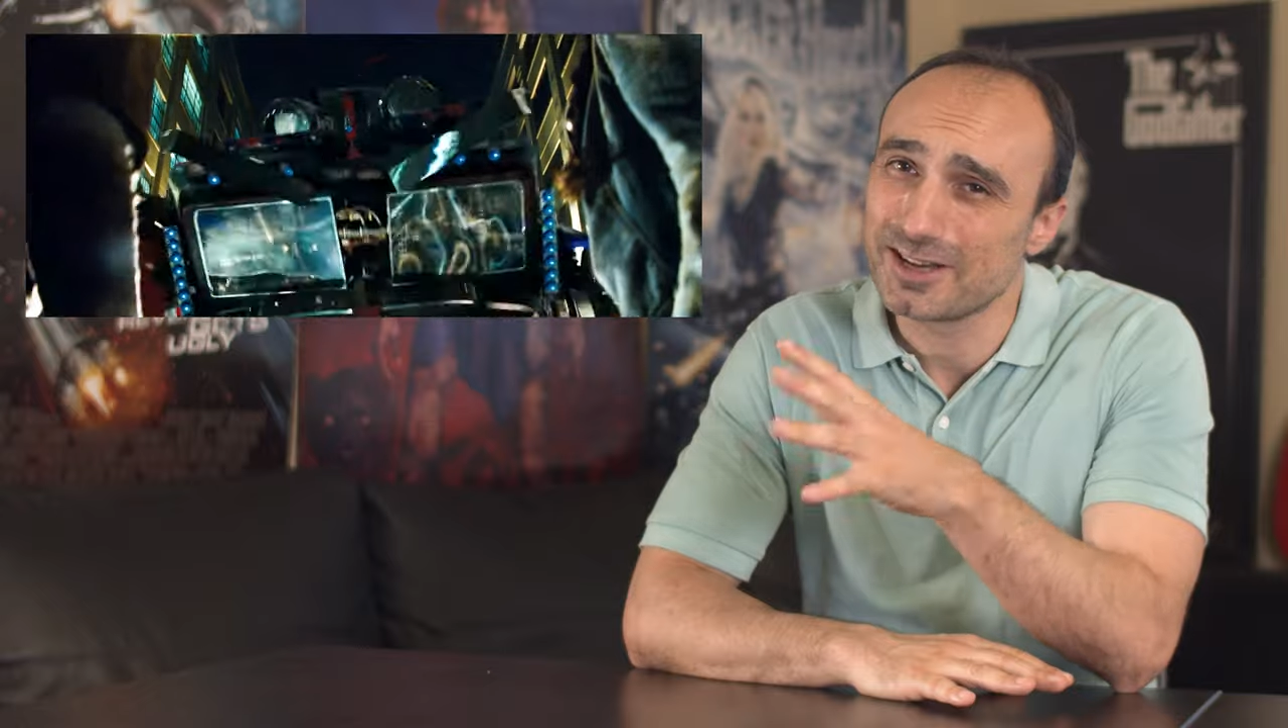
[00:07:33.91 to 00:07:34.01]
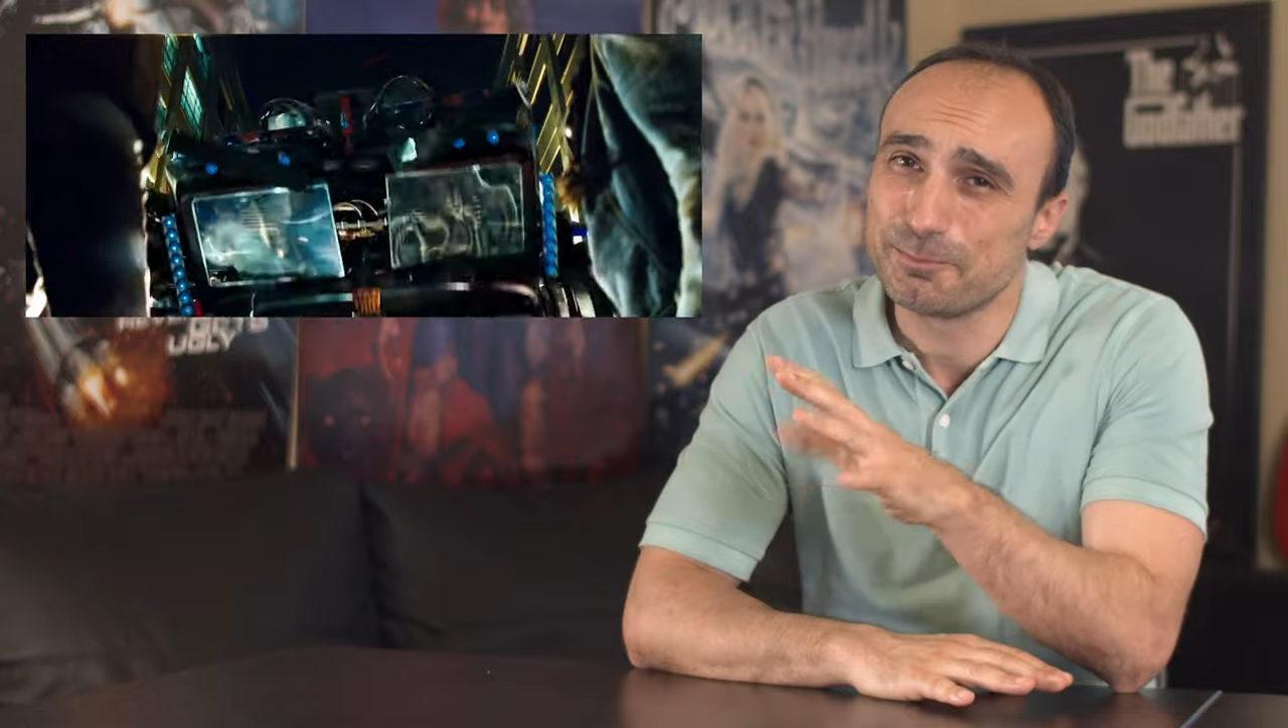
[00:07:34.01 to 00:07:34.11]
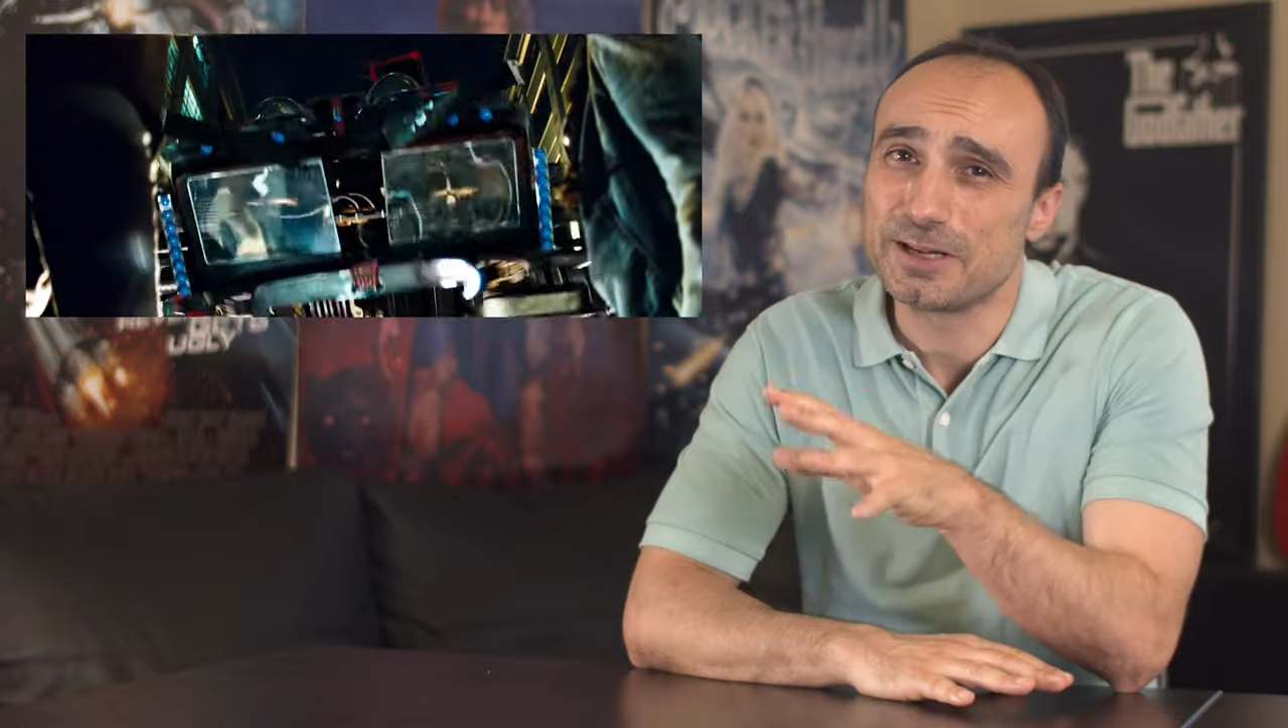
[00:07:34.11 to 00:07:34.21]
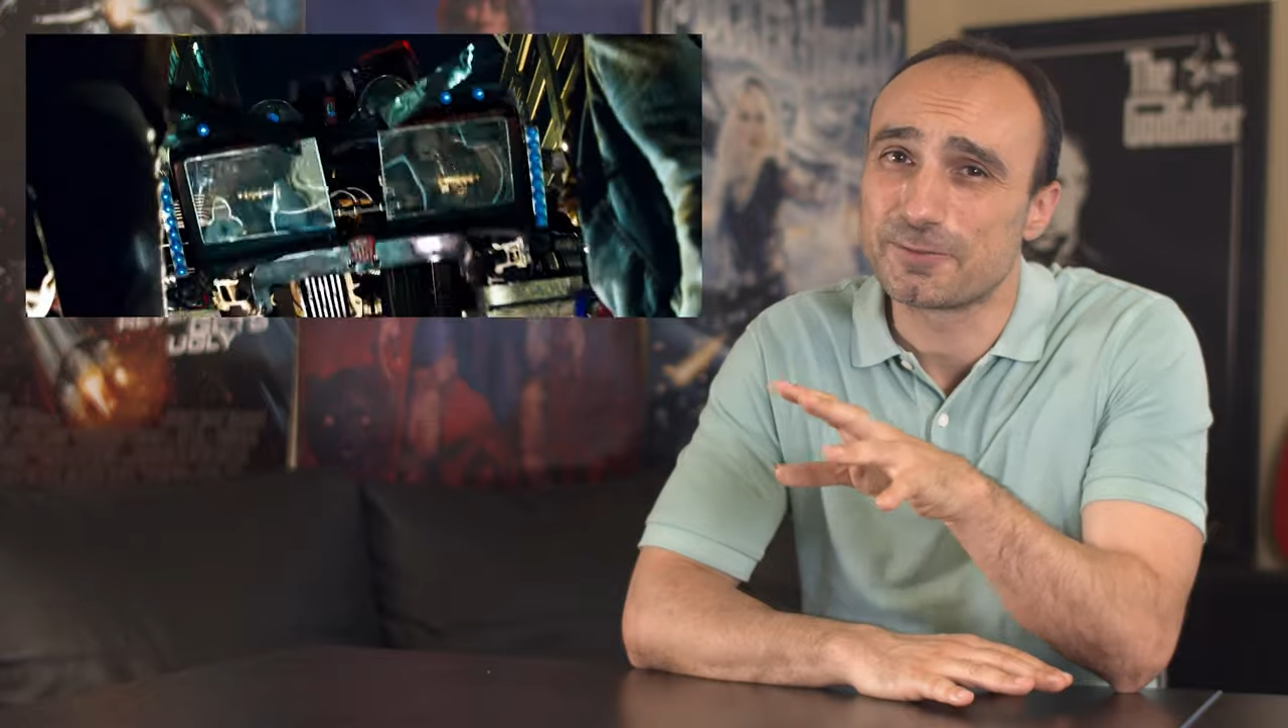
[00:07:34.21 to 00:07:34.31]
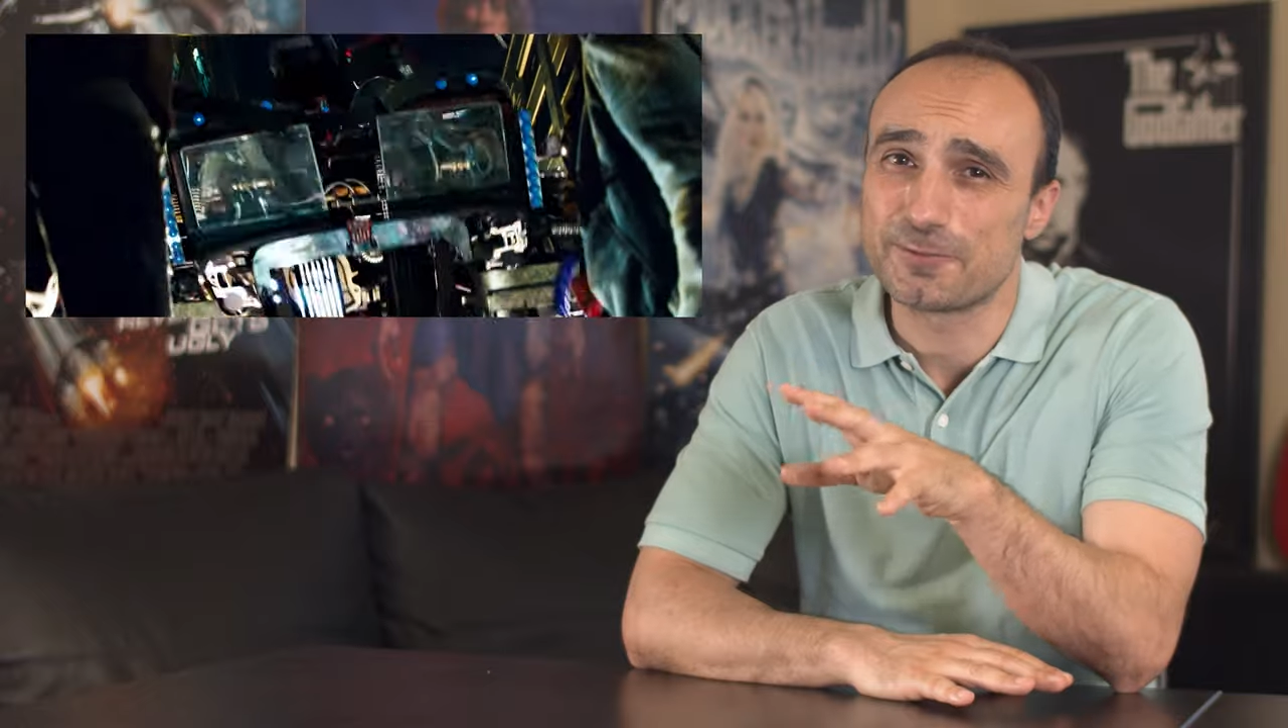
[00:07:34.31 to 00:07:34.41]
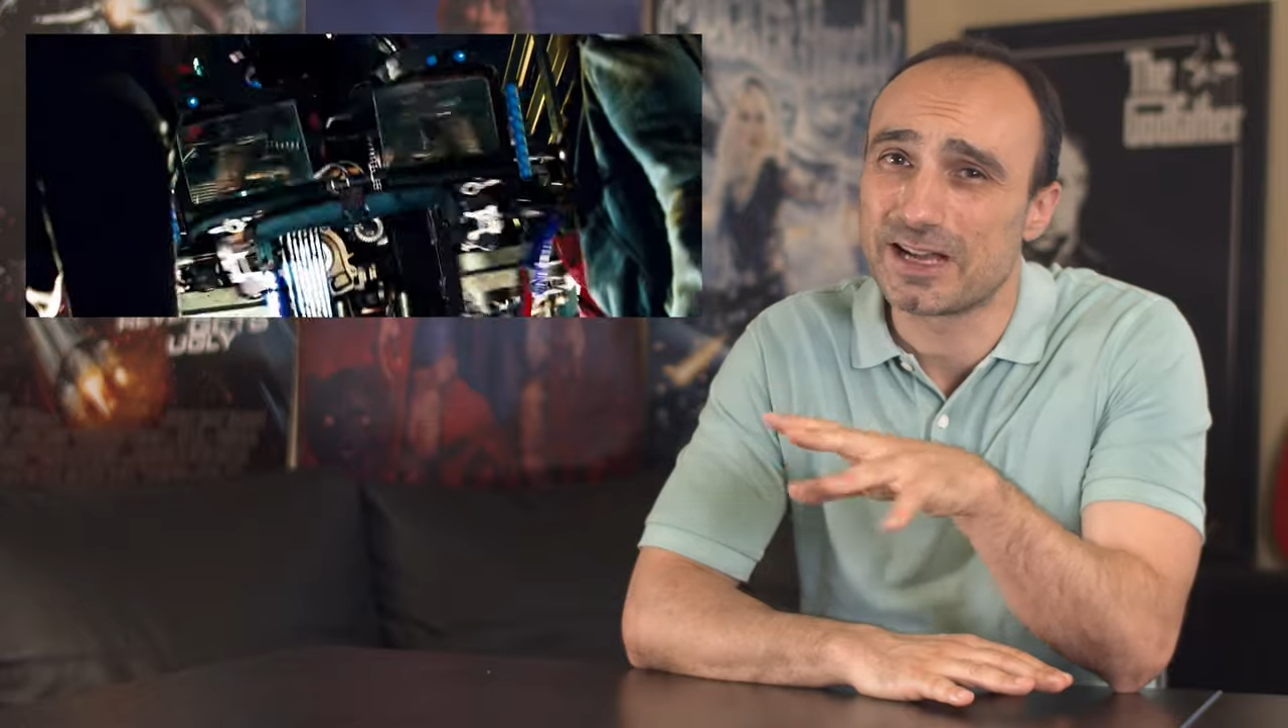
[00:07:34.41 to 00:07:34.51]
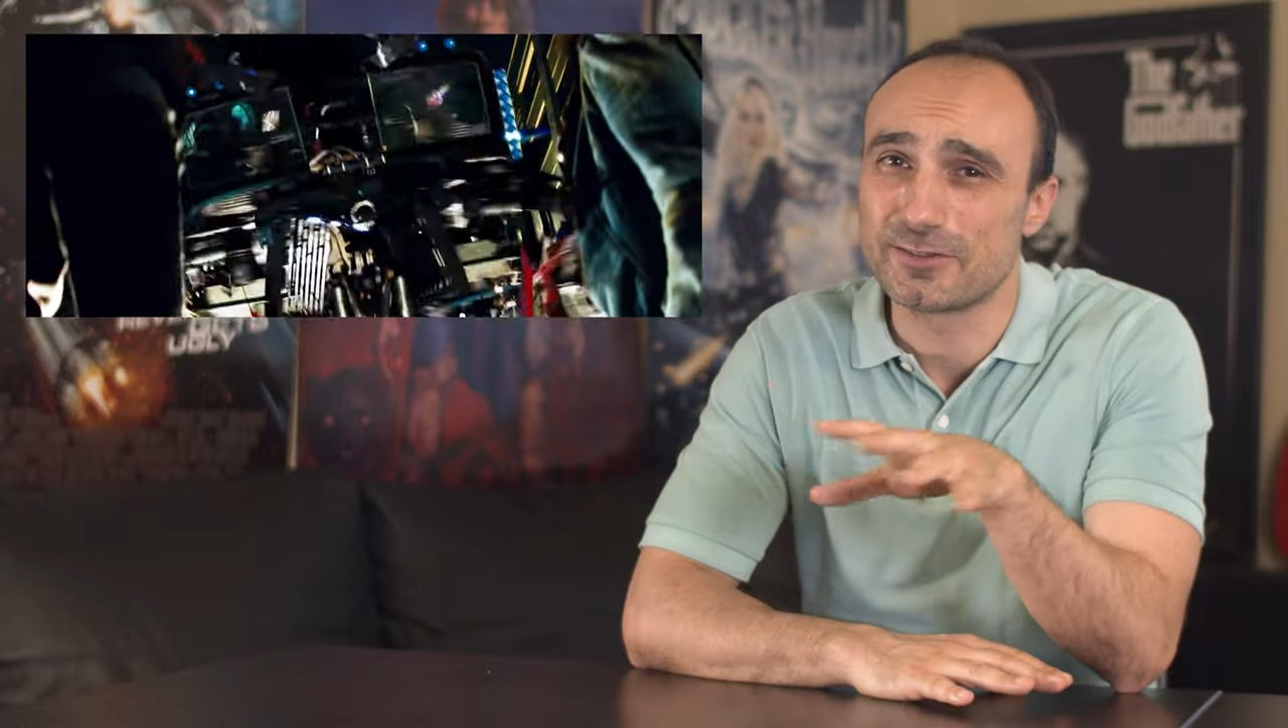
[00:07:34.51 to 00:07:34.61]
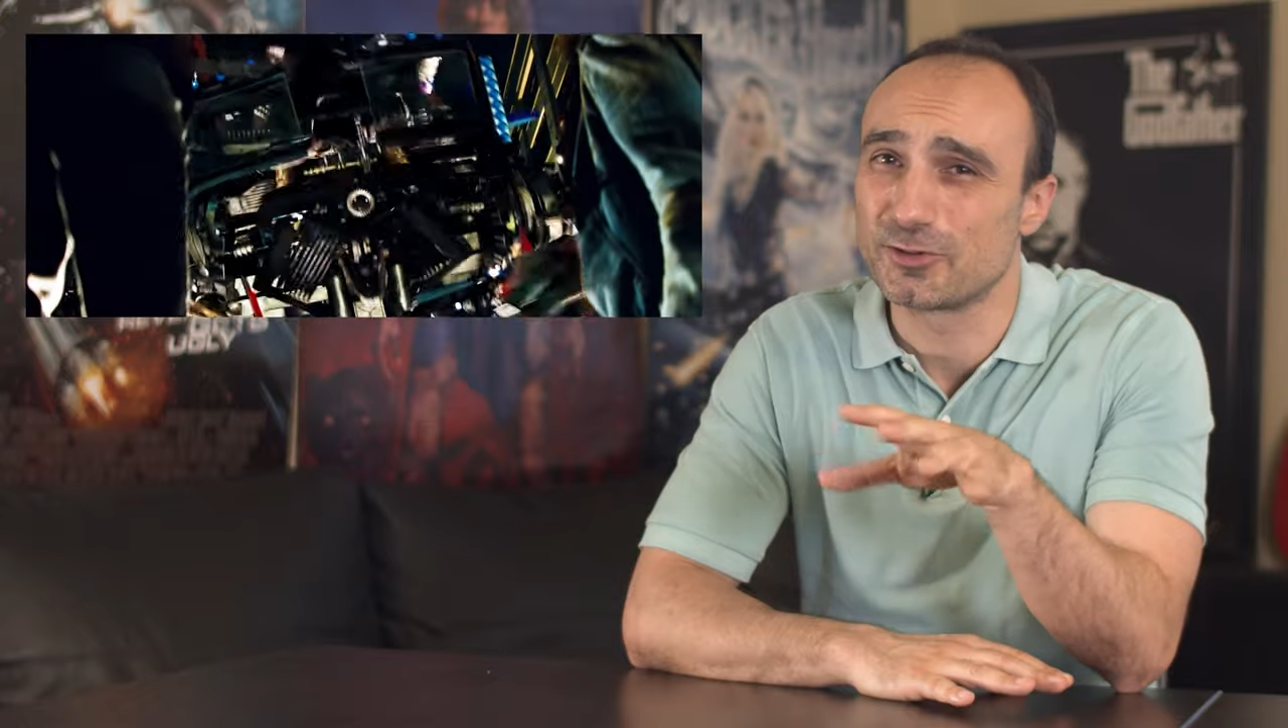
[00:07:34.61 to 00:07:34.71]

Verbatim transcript: not a big fan of